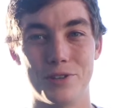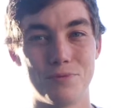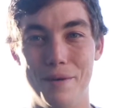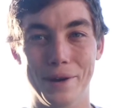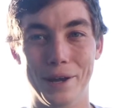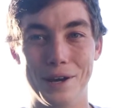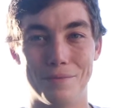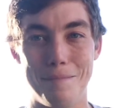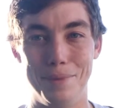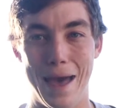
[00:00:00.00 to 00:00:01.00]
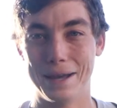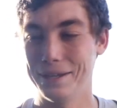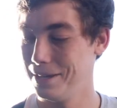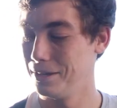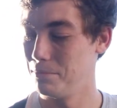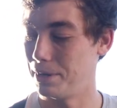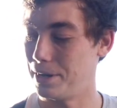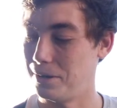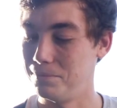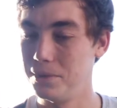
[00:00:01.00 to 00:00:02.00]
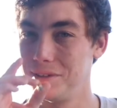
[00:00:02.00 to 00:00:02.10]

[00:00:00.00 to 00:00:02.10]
It's probably going to come right back. But,